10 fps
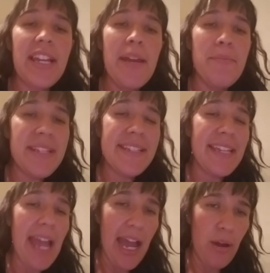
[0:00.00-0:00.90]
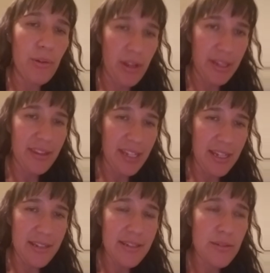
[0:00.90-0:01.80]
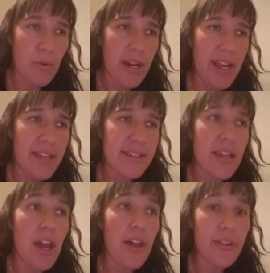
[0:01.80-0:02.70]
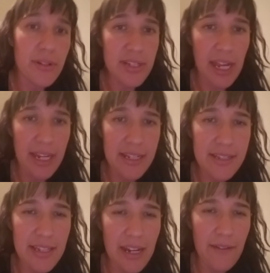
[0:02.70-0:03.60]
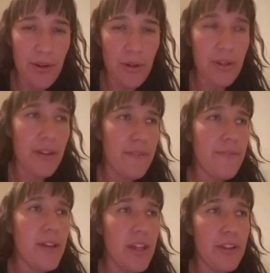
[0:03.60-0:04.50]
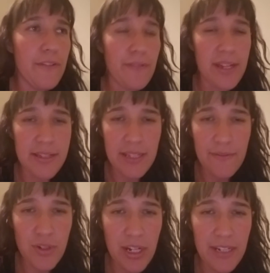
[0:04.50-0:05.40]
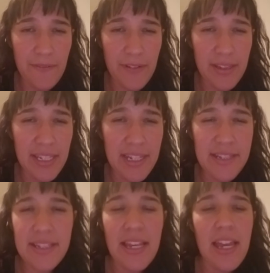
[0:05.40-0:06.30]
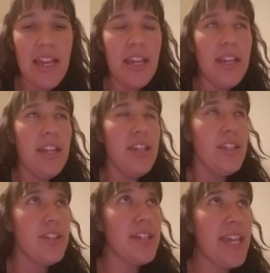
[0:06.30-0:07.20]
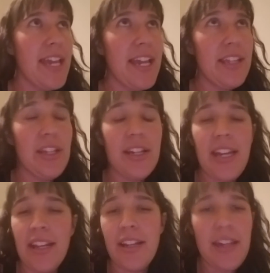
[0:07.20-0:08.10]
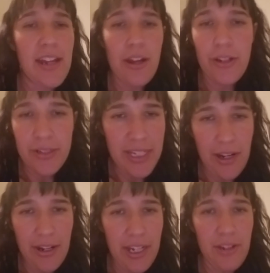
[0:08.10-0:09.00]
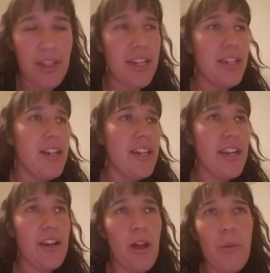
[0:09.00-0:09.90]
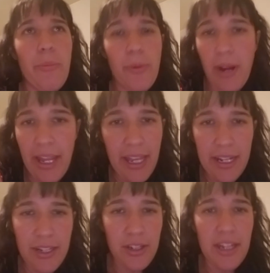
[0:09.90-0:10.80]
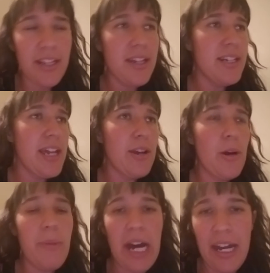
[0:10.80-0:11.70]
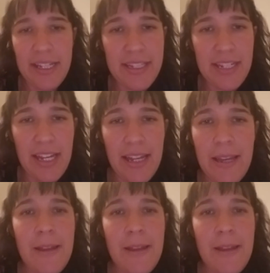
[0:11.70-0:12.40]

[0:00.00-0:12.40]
like I'm missing out on things. Whereas other diets that I've heard of, other friends that have tried different things, you gotta cut out all dairy, and you gotta cut out all bread, and you gotta cut out all pasta.